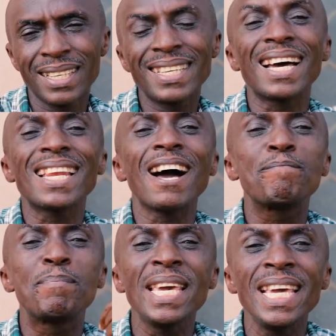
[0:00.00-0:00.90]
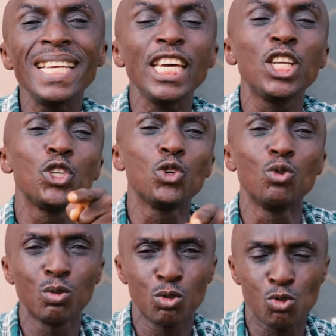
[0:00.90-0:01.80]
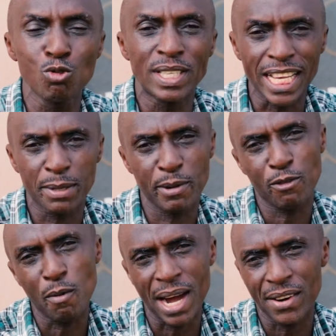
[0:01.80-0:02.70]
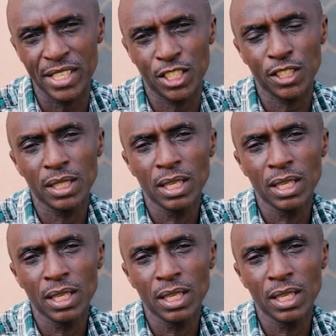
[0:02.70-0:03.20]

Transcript: that have been in you through sex before marriage.